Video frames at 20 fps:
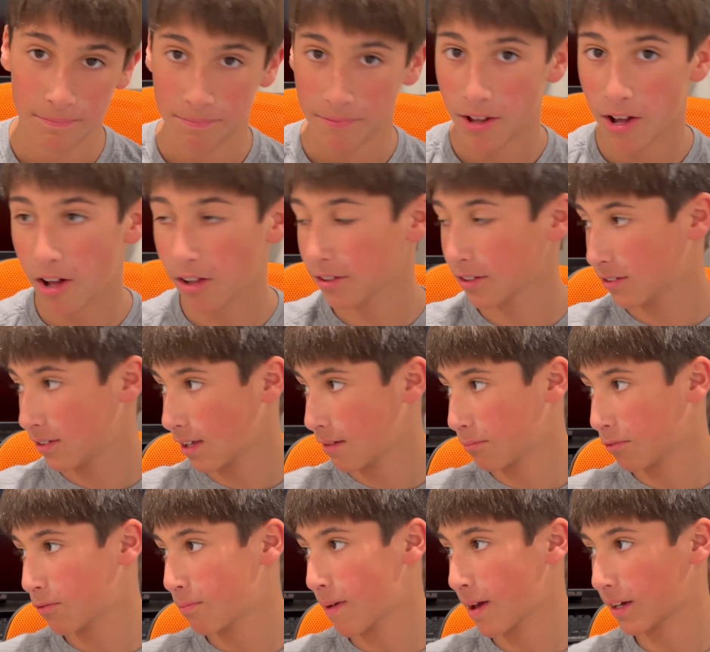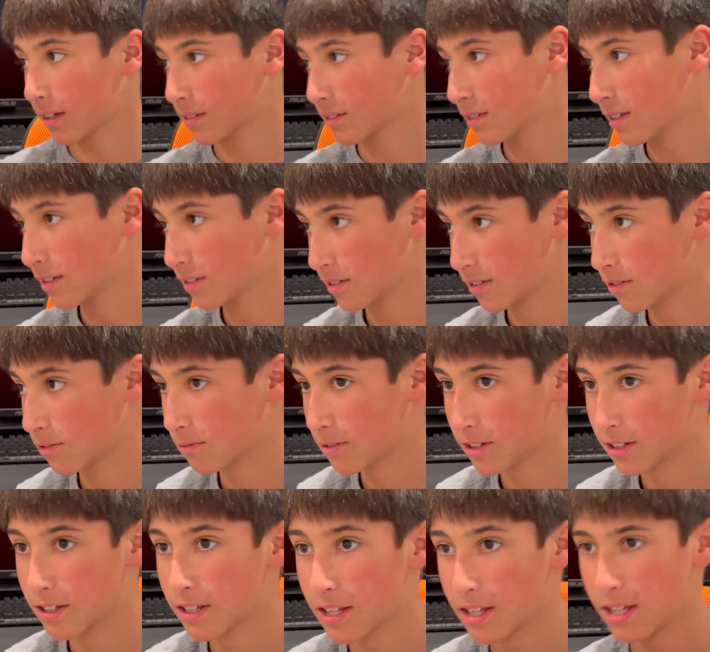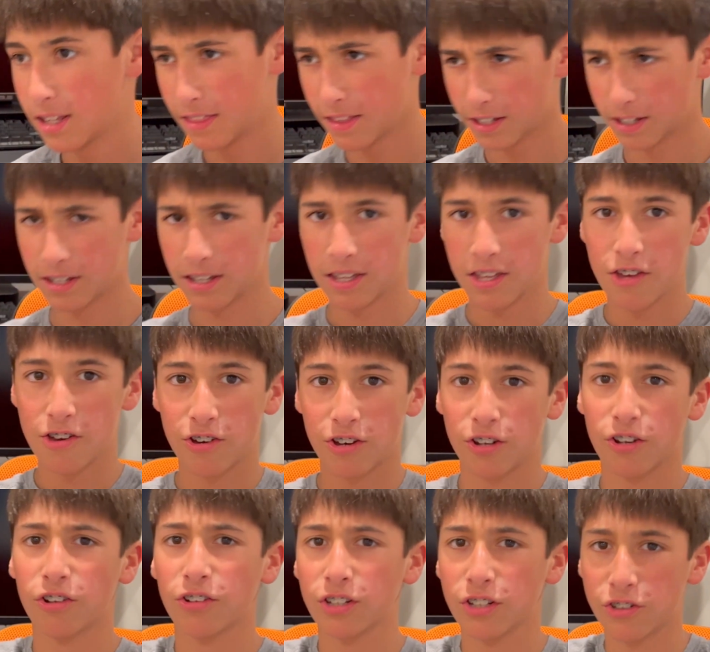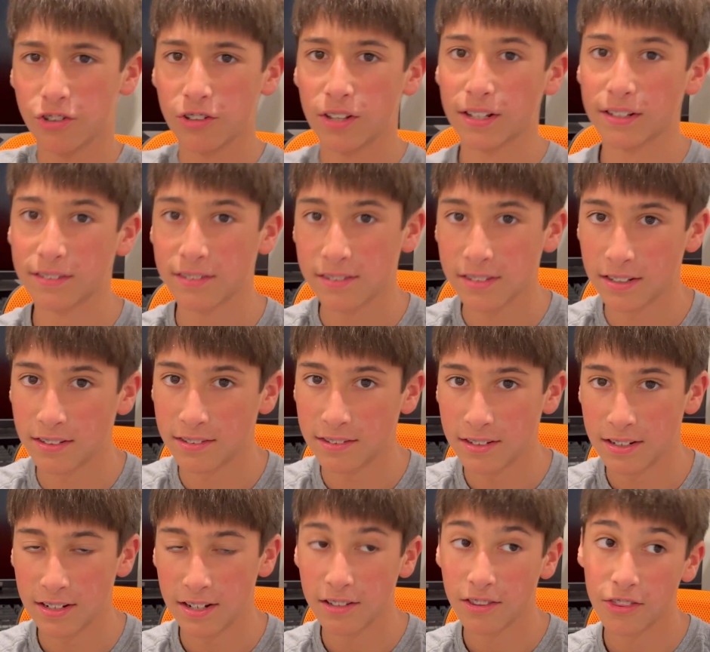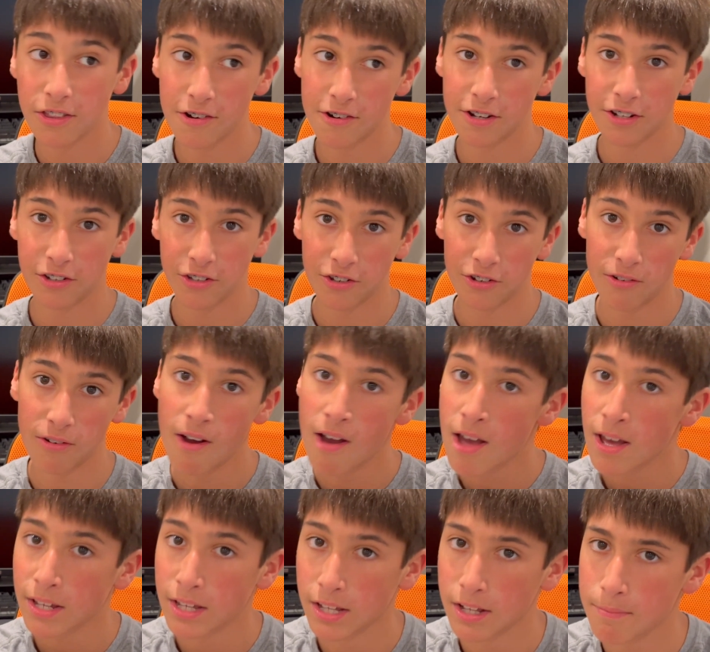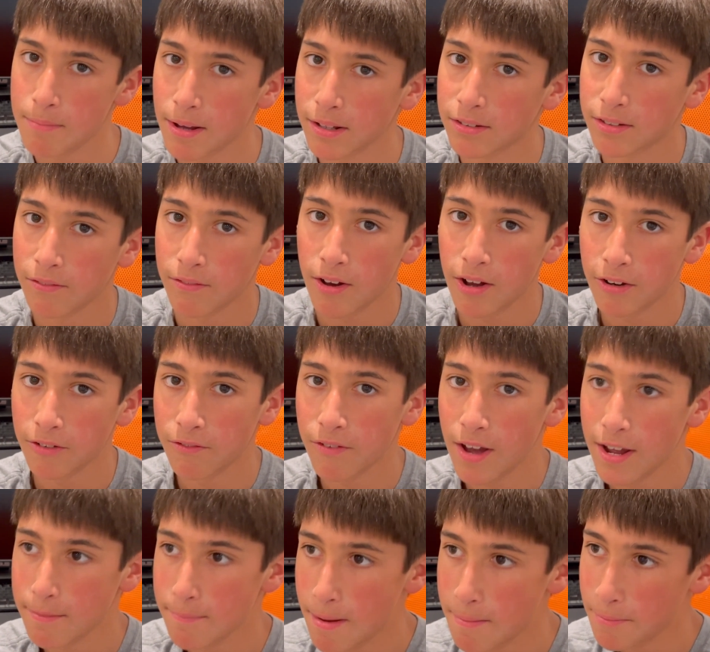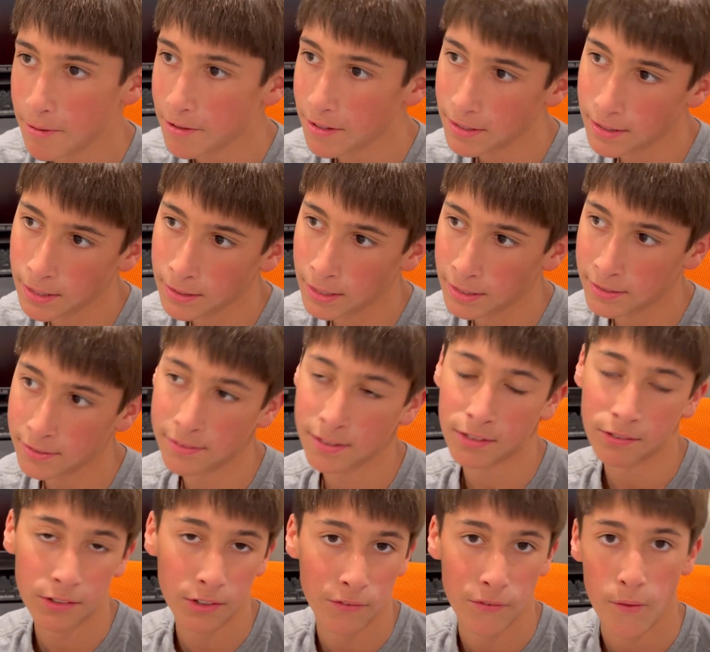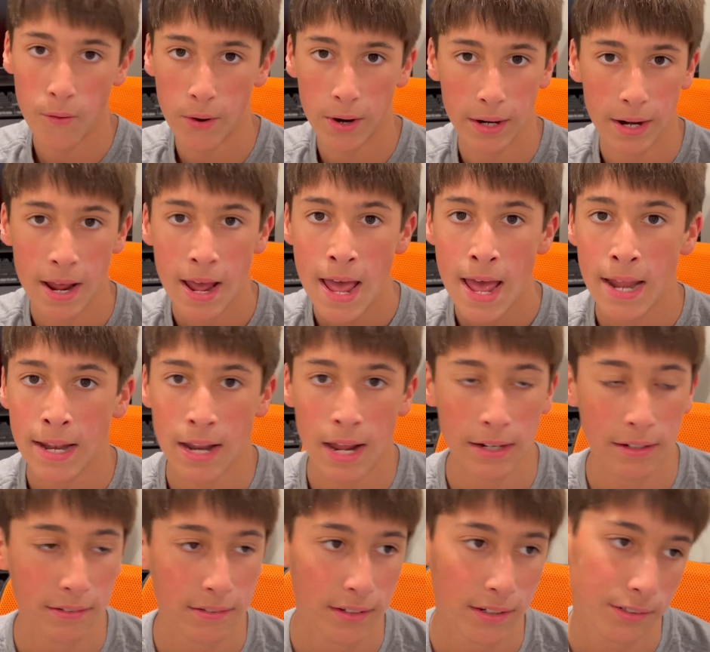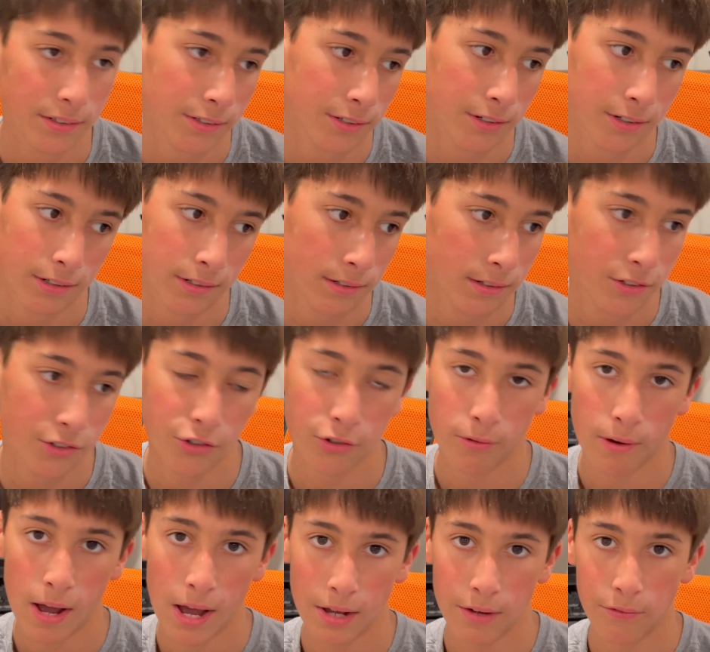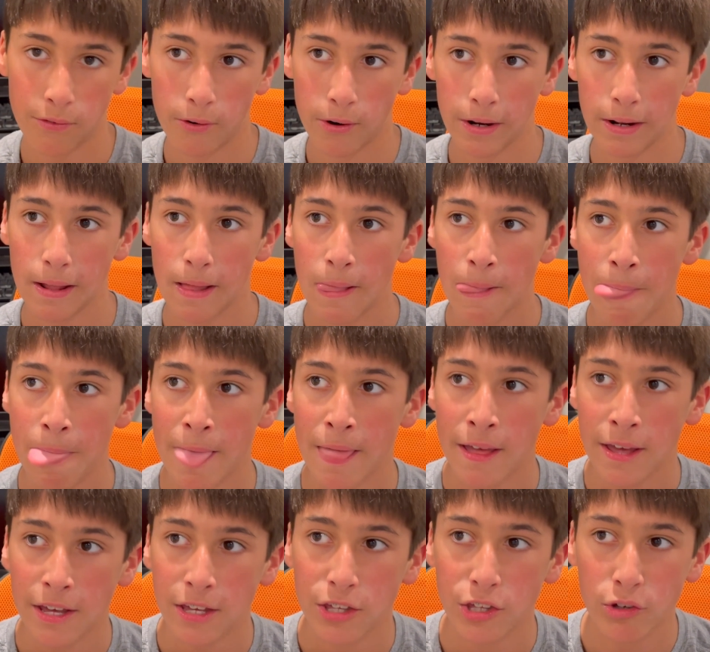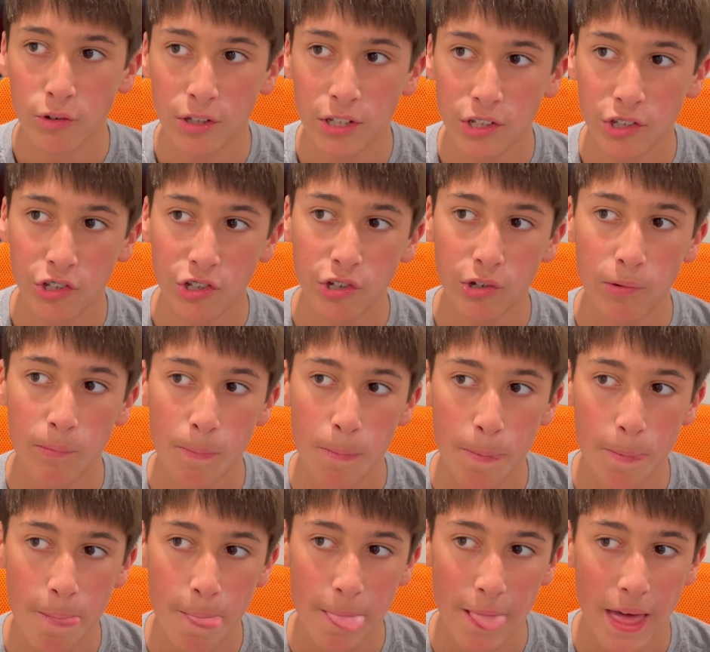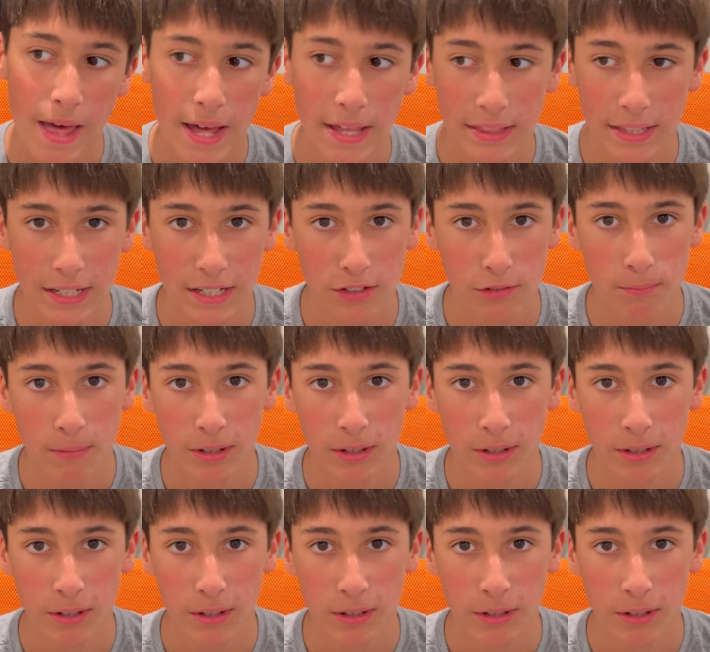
all the same specs as this one. I think you can only do like 16 and 32 gigabytes of undefined memory, and then like 64 and 96 are too high for it. You can do, I think you